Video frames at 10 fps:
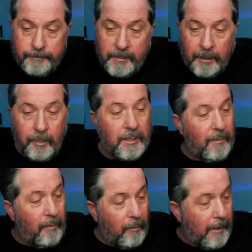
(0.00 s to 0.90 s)
Not the best
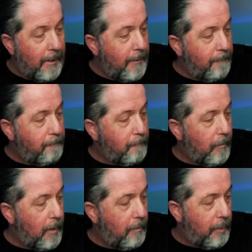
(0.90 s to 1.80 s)
I've ever had,
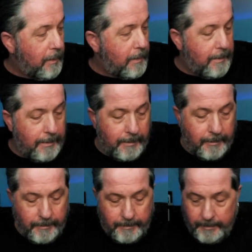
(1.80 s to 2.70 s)
but
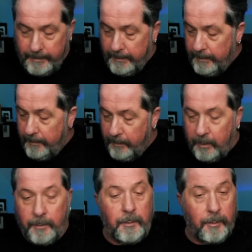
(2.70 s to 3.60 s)

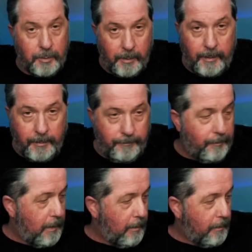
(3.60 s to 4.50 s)
it'll do the trick.
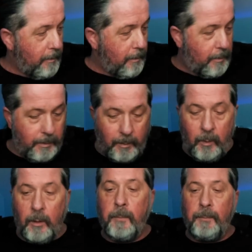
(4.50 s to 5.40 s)
It'll do the trick.
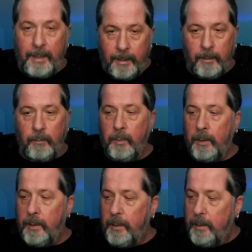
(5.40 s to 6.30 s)
Welcome back,
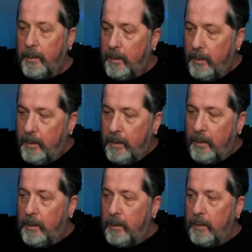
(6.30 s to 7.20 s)
everybody.
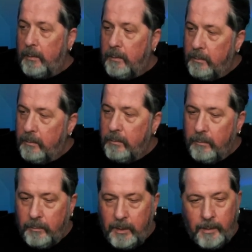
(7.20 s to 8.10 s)

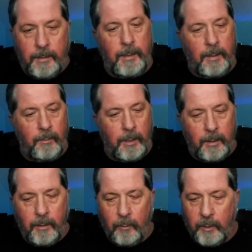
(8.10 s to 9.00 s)
Cutting down
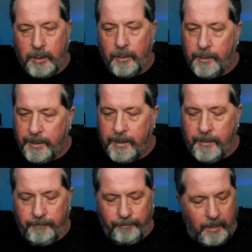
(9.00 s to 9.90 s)
my return
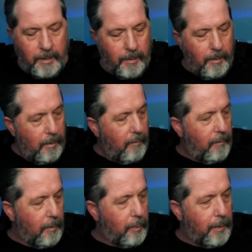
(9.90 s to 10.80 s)
time.
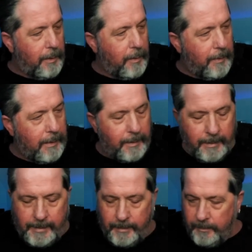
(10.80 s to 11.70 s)
Feeling pretty good about that.